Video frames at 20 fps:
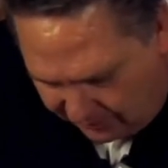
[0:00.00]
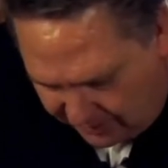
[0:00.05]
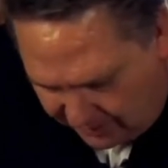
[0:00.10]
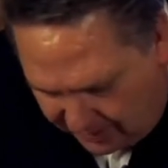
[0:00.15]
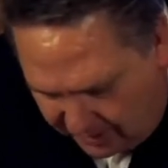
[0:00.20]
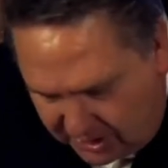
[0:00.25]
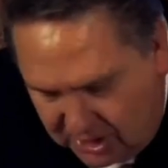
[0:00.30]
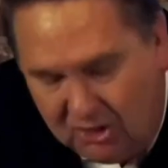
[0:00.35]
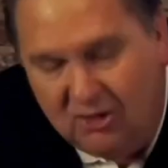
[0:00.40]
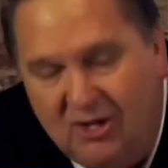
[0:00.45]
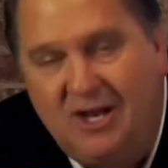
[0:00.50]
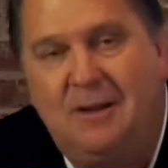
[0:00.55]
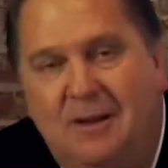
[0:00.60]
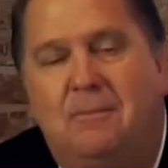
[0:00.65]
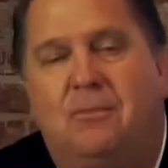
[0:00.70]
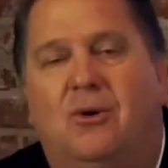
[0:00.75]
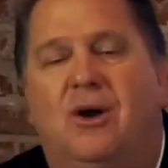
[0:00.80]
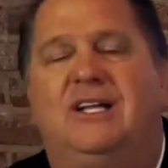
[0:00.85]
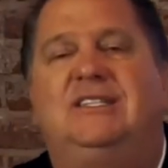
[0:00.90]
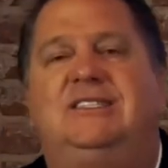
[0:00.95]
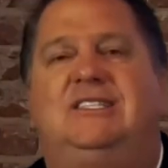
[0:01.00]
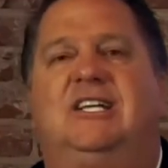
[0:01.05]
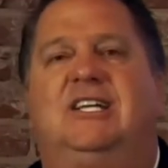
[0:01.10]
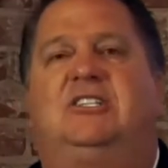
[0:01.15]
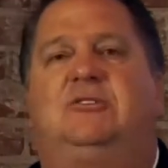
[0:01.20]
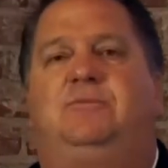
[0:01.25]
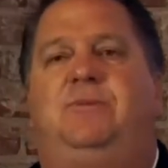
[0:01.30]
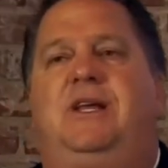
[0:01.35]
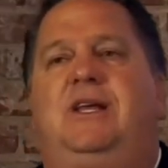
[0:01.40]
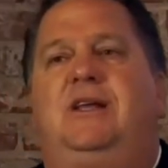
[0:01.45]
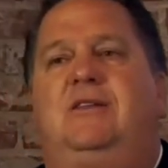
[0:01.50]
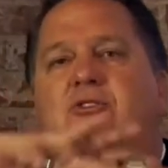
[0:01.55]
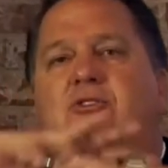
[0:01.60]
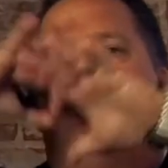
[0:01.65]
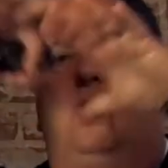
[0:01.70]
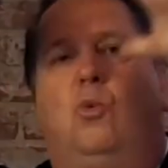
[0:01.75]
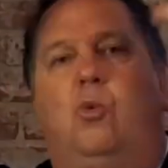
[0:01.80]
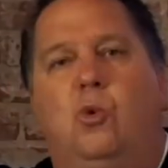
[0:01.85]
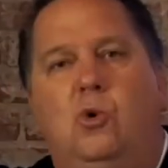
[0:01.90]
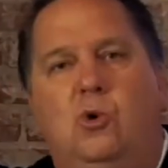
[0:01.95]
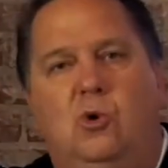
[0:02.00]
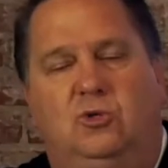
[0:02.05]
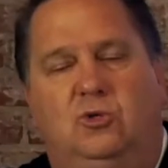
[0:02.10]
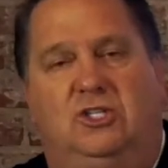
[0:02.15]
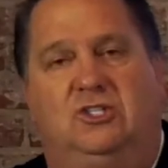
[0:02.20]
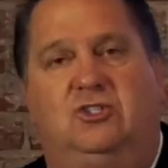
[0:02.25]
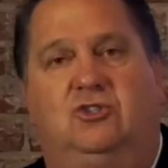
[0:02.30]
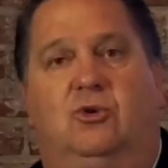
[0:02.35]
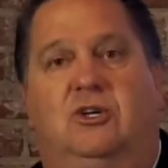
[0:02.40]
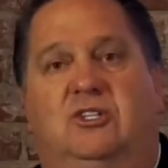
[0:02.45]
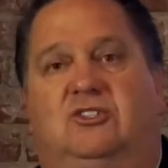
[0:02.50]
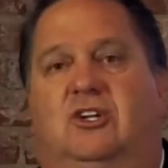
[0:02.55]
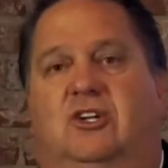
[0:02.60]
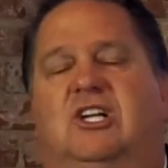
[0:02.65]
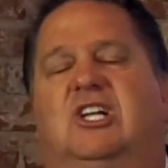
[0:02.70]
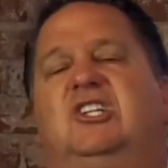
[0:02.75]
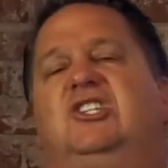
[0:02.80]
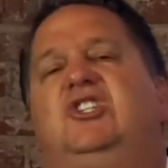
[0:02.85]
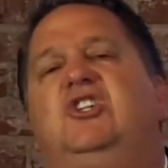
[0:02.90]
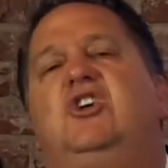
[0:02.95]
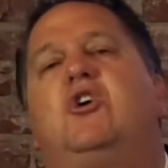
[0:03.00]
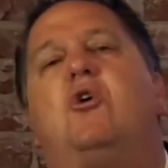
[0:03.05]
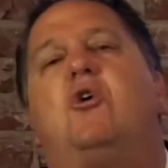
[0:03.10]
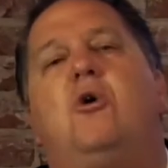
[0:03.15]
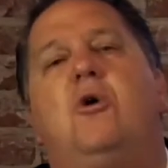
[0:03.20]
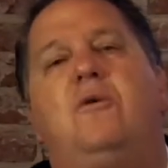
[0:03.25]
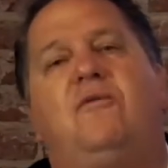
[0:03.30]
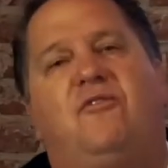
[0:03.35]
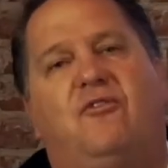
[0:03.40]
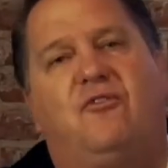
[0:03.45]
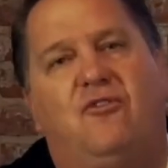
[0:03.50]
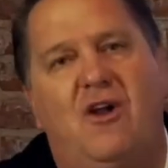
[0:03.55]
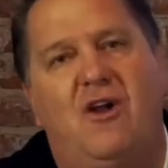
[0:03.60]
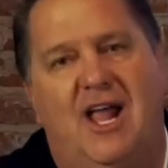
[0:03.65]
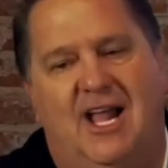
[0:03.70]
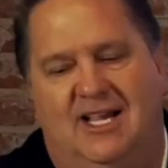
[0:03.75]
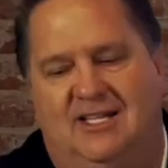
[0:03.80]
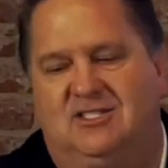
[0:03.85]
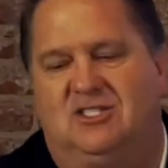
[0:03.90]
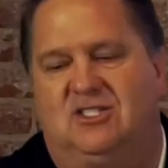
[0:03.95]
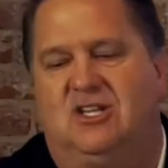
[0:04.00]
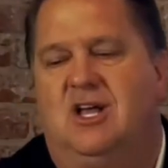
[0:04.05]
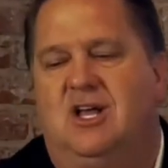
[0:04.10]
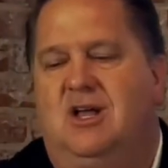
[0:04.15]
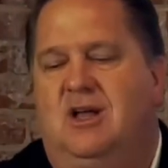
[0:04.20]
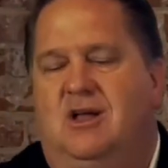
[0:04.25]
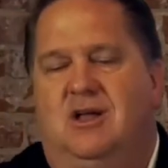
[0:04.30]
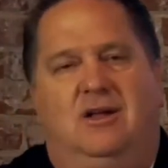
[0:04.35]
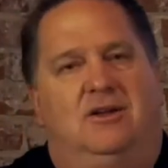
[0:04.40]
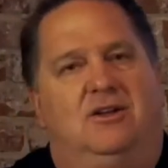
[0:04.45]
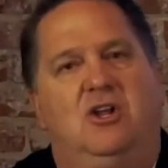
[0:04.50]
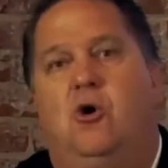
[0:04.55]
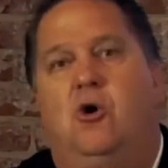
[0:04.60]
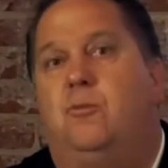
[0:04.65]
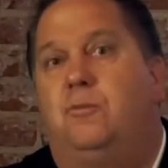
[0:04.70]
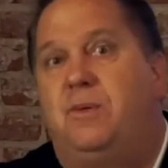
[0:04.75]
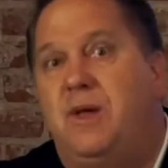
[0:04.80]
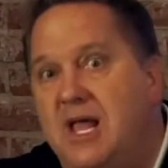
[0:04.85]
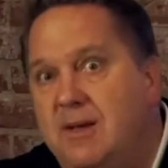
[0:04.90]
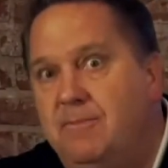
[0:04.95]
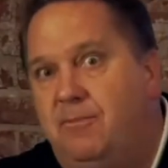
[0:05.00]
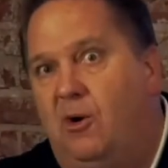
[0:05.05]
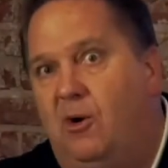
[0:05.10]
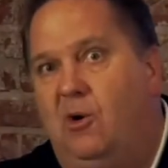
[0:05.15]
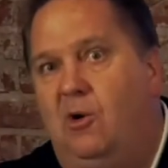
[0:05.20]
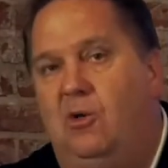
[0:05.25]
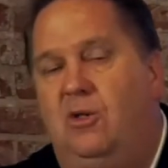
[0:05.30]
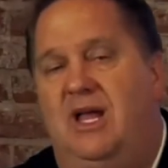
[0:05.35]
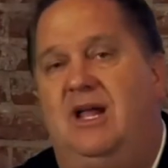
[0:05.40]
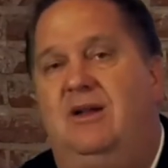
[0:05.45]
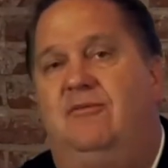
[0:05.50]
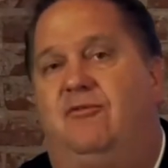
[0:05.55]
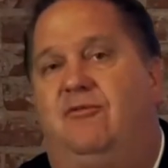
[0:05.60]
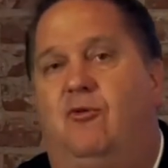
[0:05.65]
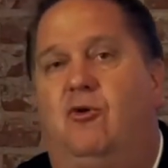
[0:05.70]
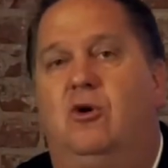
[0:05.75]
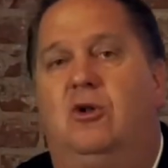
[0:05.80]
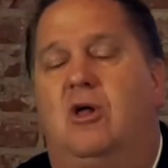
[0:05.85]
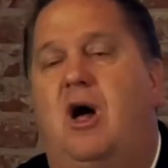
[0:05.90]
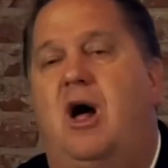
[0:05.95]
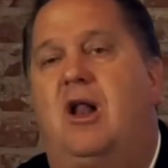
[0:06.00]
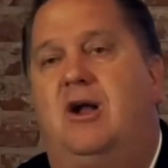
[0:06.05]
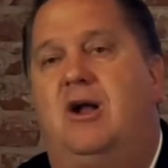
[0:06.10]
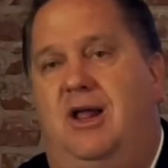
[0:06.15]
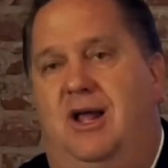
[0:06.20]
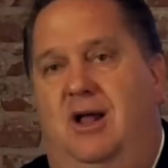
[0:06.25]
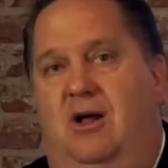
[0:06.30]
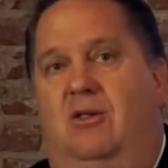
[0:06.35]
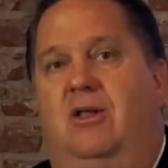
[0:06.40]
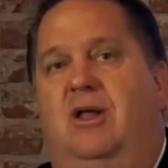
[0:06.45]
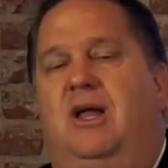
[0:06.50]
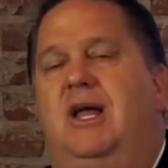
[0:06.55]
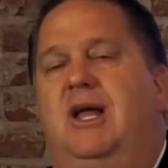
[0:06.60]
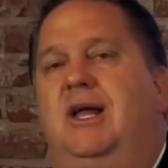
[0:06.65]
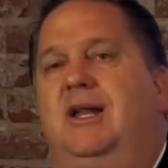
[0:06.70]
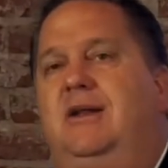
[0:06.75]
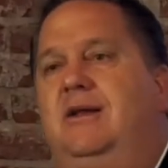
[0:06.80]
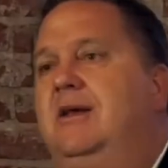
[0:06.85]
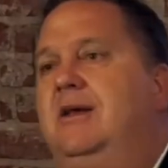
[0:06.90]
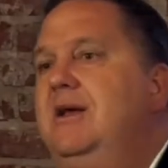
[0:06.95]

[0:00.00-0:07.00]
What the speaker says: You're gonna embrace eXp, the world is your oyster because your friends know people in Fort Lauderdale, in